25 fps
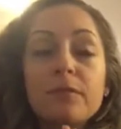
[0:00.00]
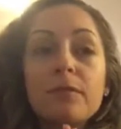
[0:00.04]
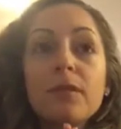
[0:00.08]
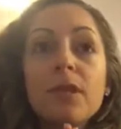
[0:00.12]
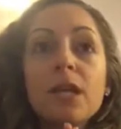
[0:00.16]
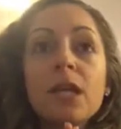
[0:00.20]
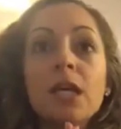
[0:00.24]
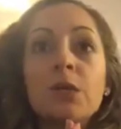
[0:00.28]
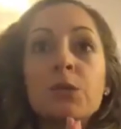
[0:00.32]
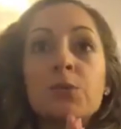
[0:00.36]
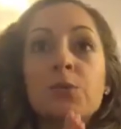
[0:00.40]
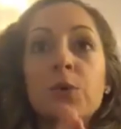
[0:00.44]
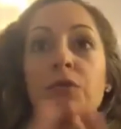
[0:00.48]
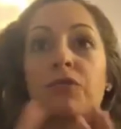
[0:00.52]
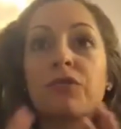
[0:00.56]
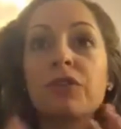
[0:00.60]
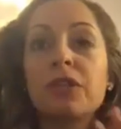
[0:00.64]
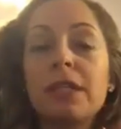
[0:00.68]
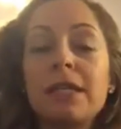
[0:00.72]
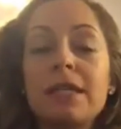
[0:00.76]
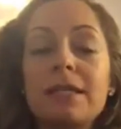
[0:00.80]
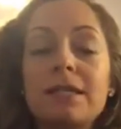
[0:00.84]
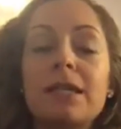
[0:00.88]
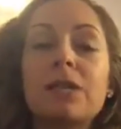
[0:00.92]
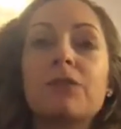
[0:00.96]
is we're
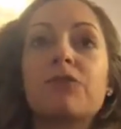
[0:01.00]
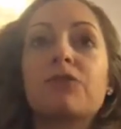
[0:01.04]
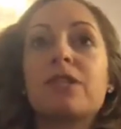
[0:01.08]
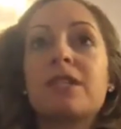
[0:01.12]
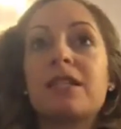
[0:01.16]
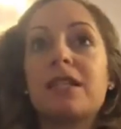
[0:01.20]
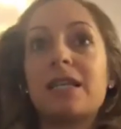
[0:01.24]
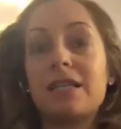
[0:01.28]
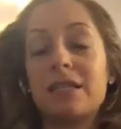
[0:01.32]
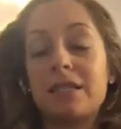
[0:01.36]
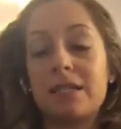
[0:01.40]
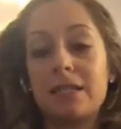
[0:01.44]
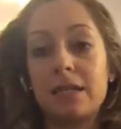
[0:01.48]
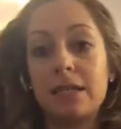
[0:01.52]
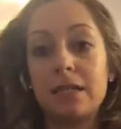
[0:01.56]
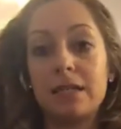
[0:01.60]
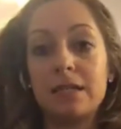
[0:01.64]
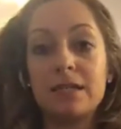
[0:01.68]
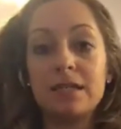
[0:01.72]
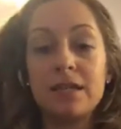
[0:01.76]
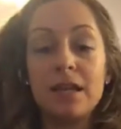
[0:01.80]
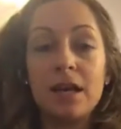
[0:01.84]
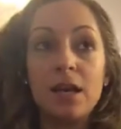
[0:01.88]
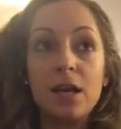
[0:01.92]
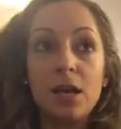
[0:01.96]
releasing
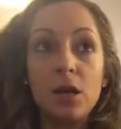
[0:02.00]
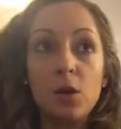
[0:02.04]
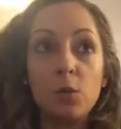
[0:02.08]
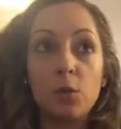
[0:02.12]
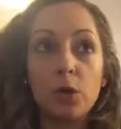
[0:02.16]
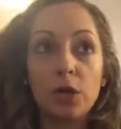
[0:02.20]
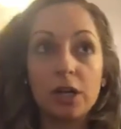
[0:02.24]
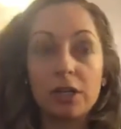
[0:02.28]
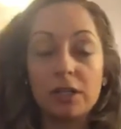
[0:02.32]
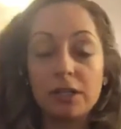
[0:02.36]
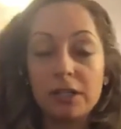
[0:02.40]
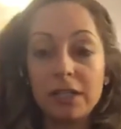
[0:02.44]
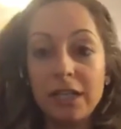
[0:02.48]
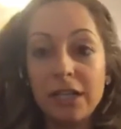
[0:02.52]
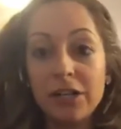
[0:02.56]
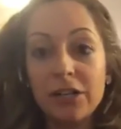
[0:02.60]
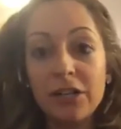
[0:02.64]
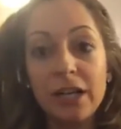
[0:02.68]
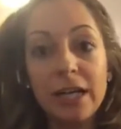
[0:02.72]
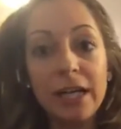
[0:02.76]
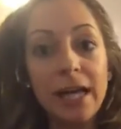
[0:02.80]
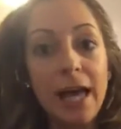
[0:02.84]
resistance. We're clearing